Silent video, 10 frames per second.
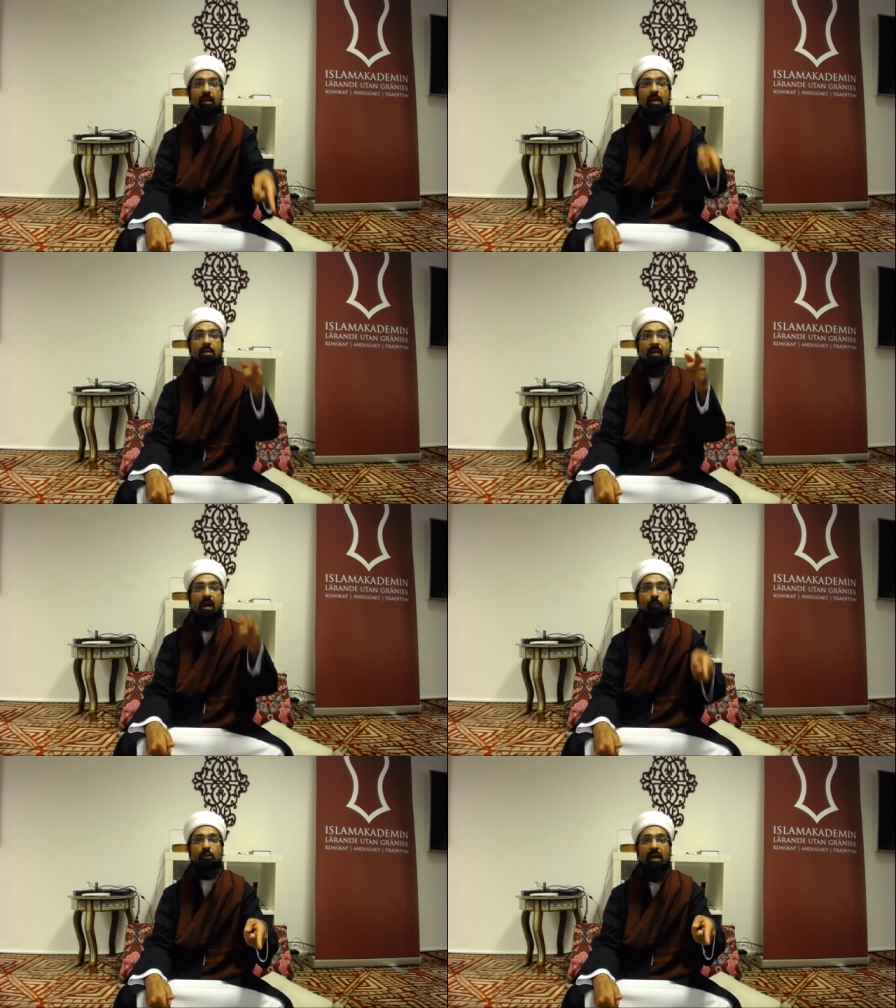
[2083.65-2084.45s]
Imam
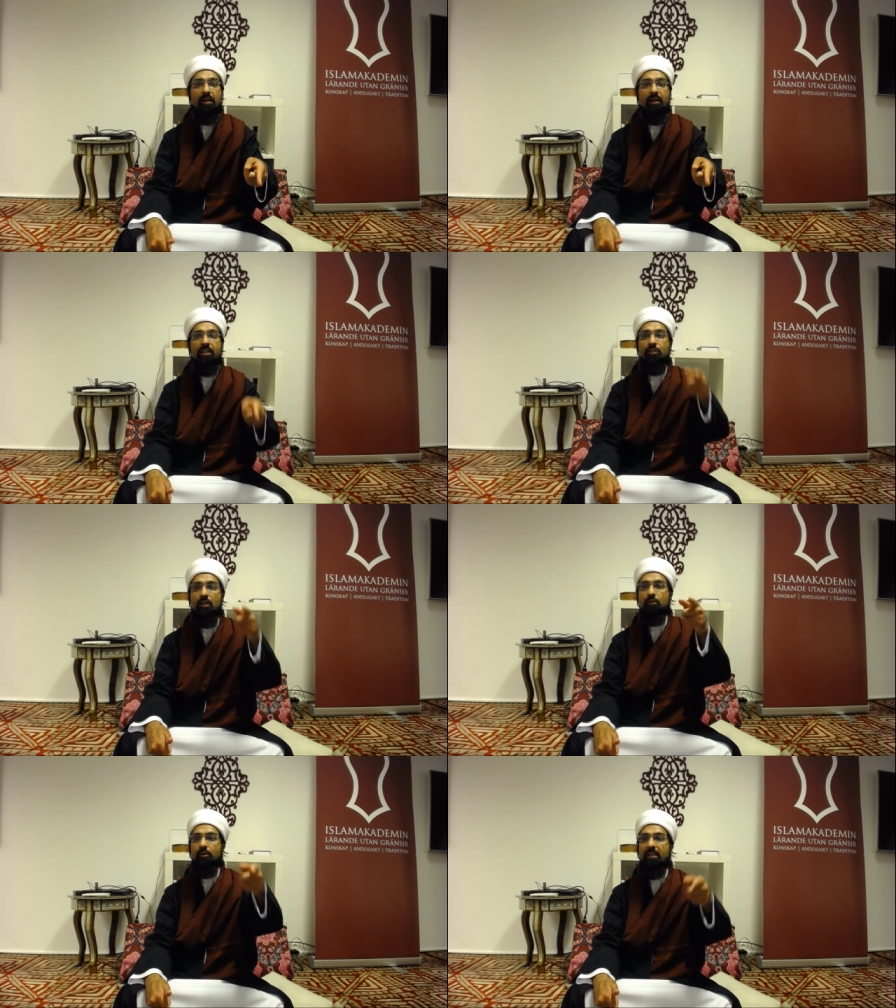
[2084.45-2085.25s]
Udar al-Hijra,
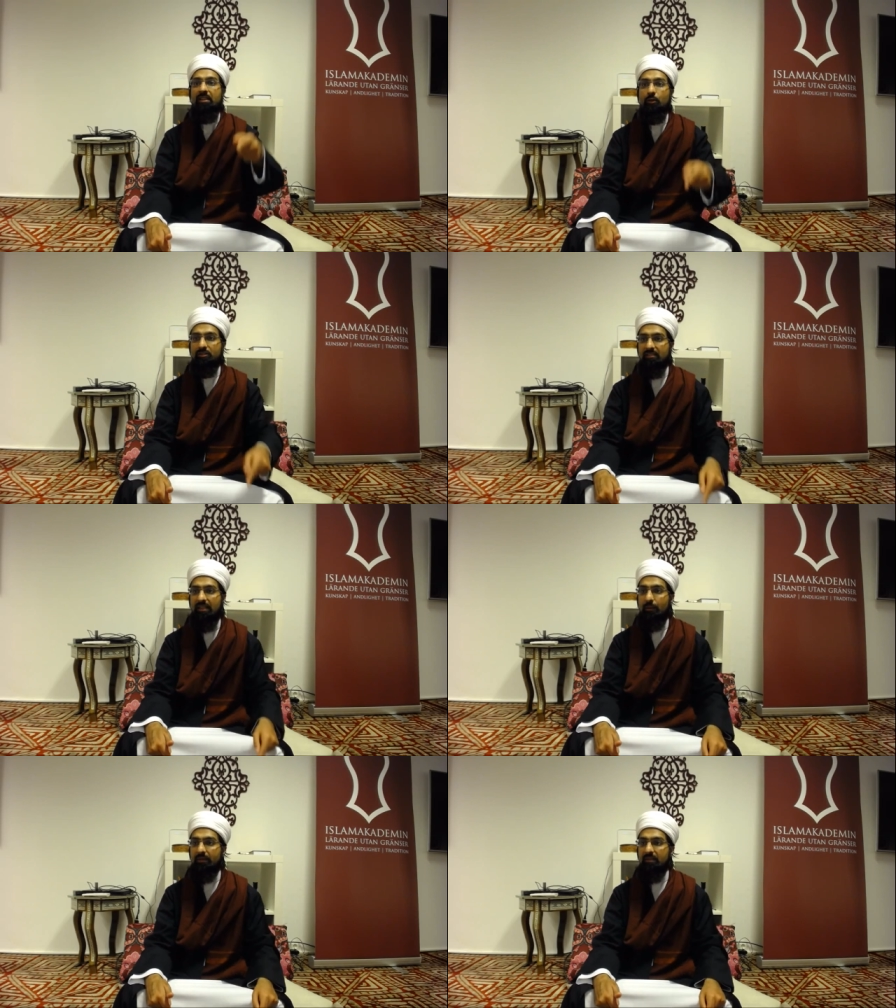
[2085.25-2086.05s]
so that he could
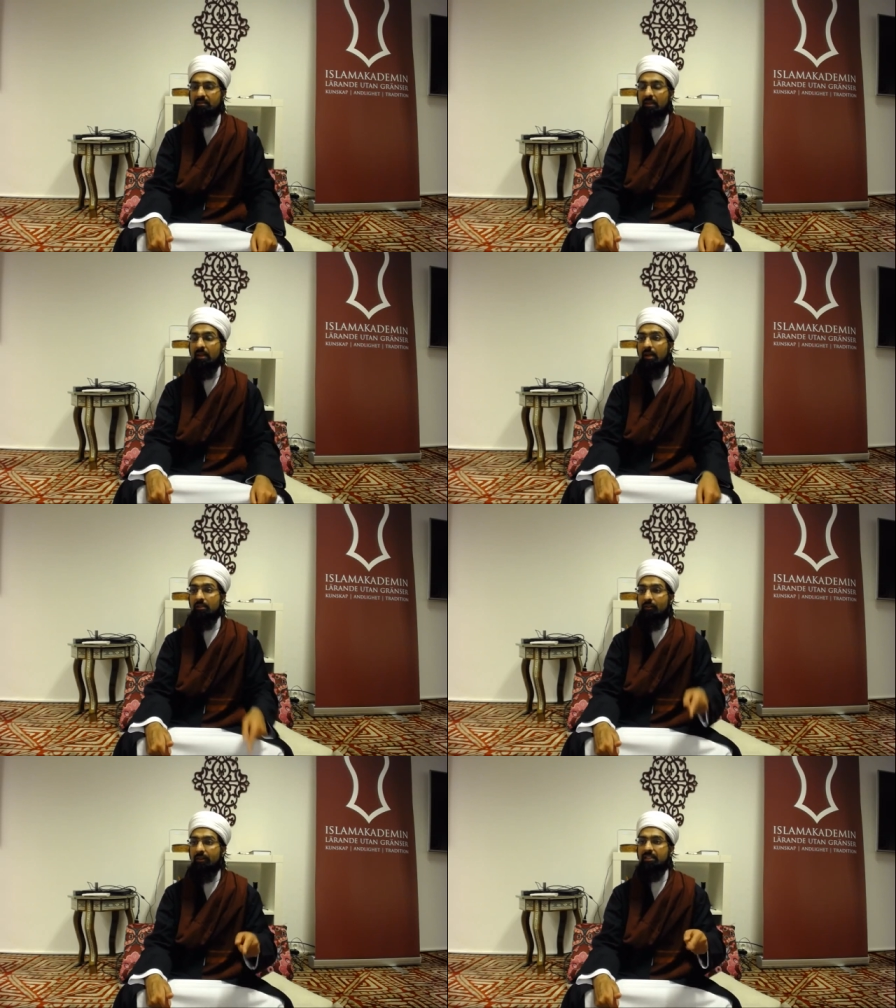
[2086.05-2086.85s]
study with
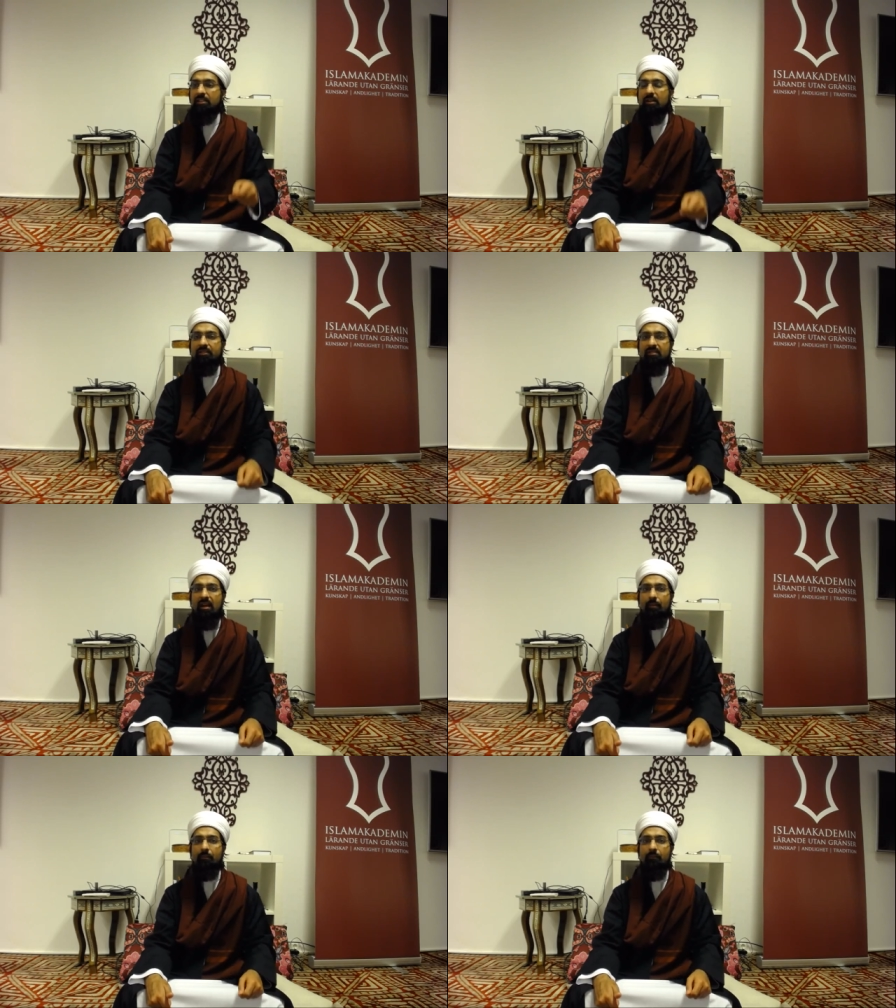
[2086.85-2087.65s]
the religion of
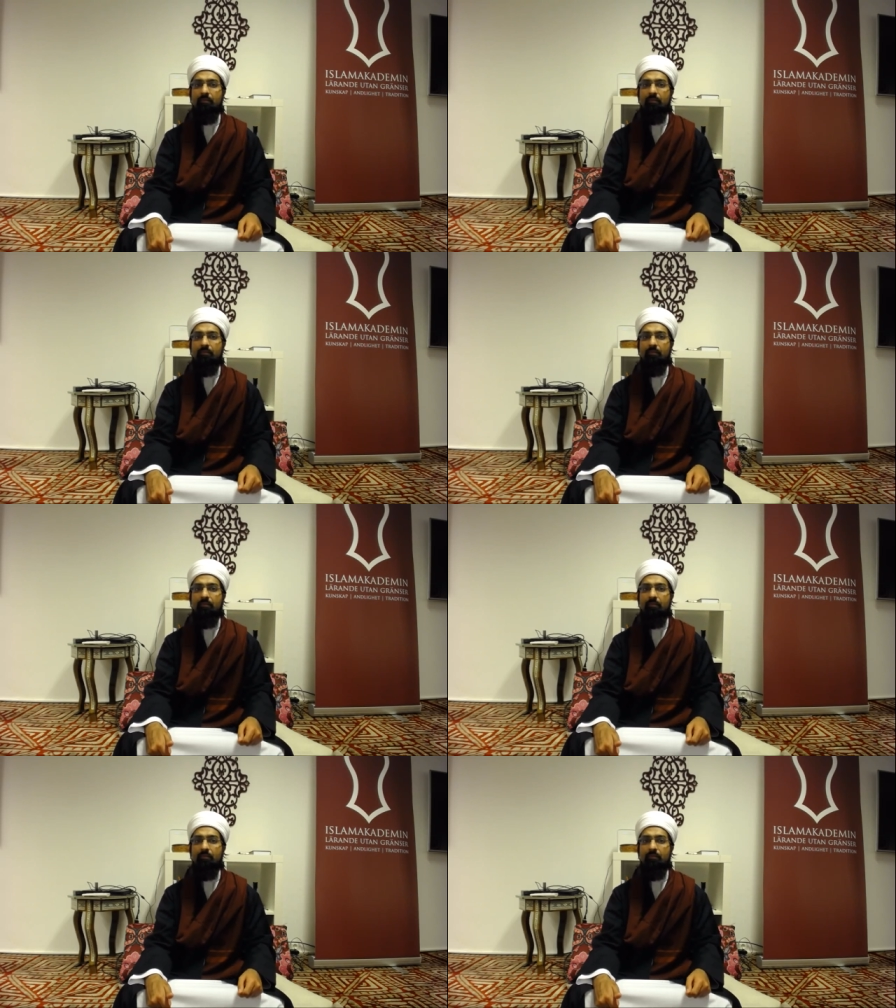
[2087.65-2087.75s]
Islam.